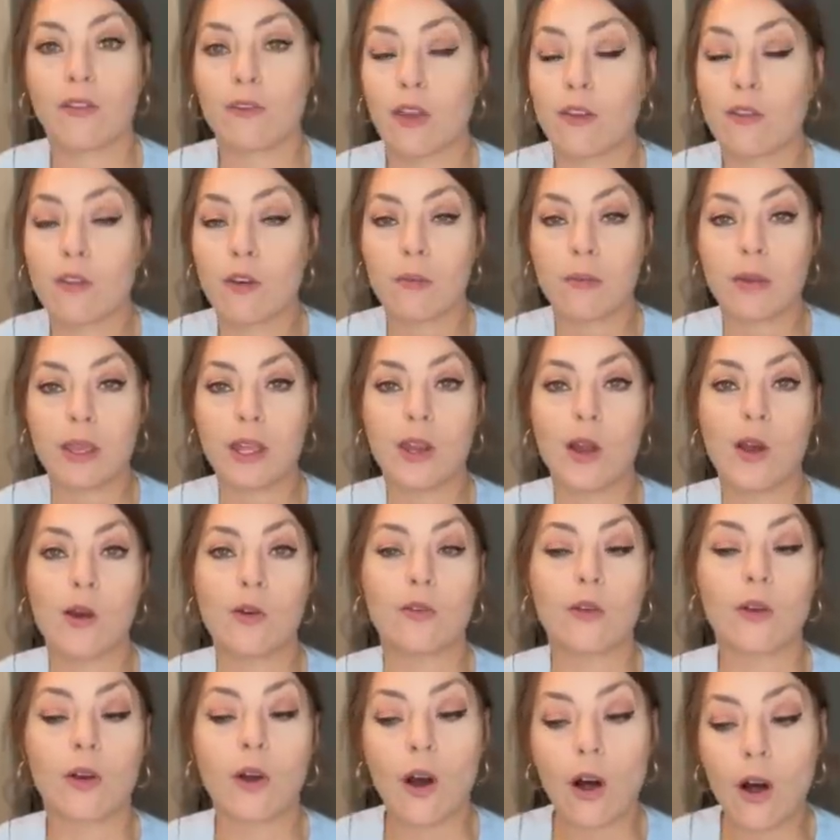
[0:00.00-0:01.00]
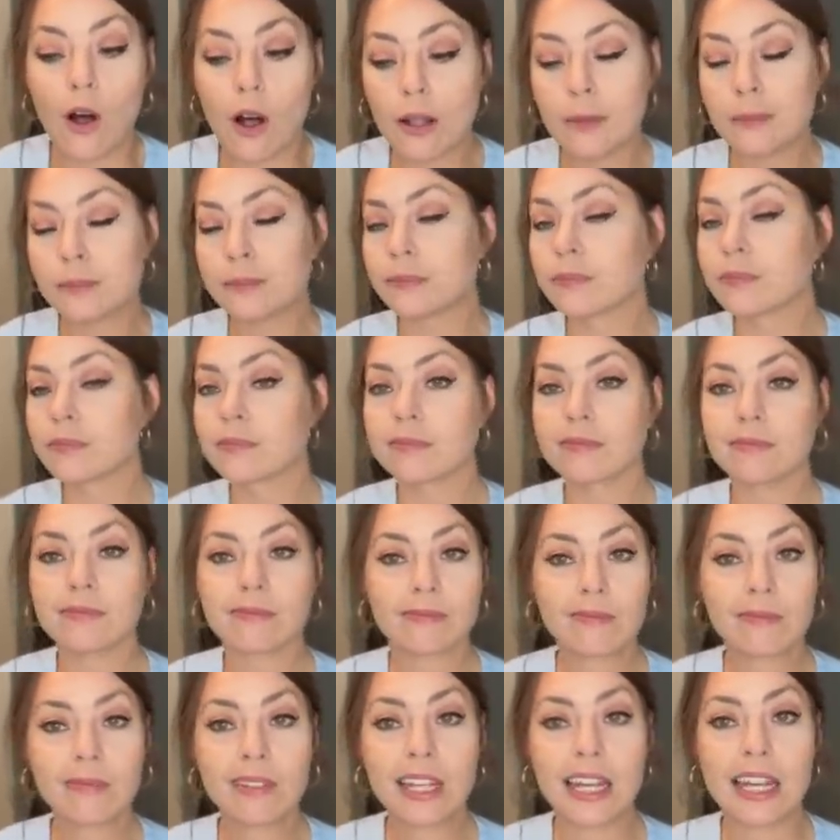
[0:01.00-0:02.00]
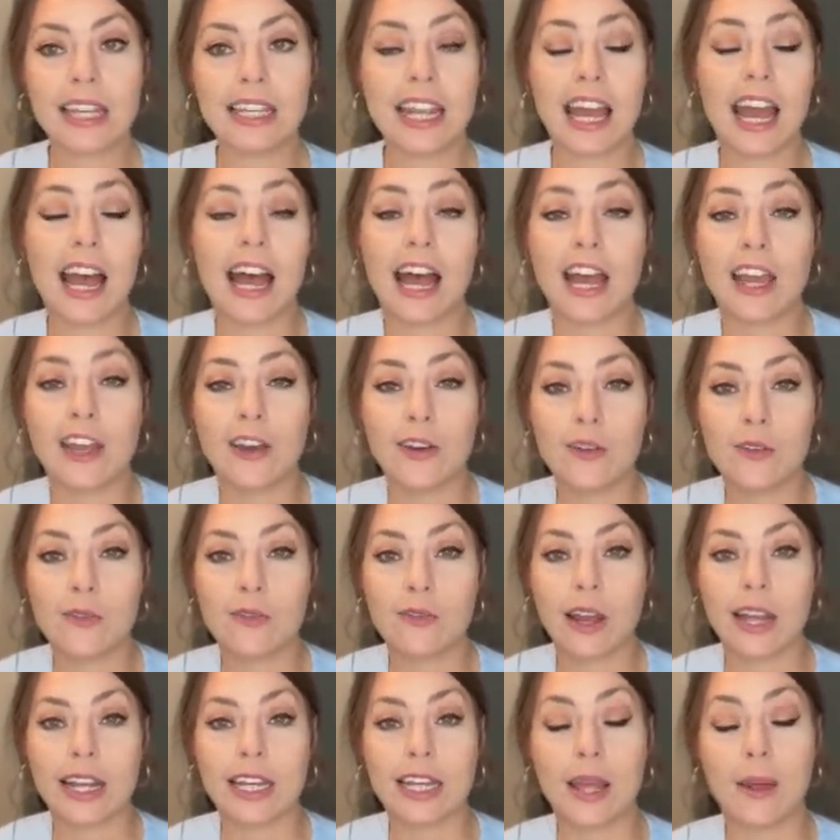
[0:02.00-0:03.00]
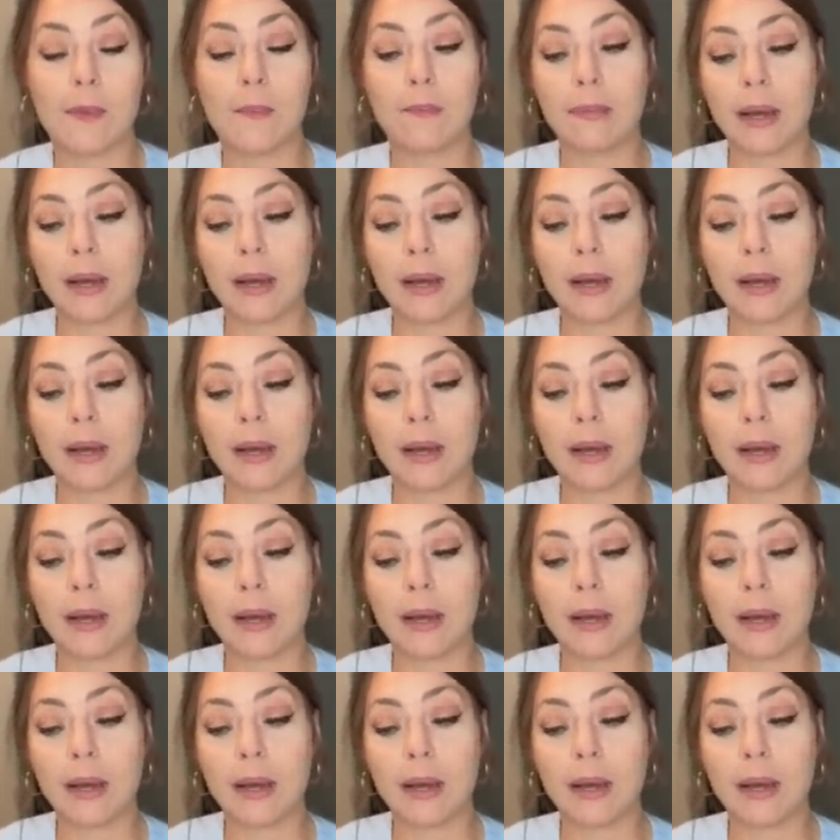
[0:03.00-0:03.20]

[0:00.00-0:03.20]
favorite bean overall. And yeah, I couldn't find it.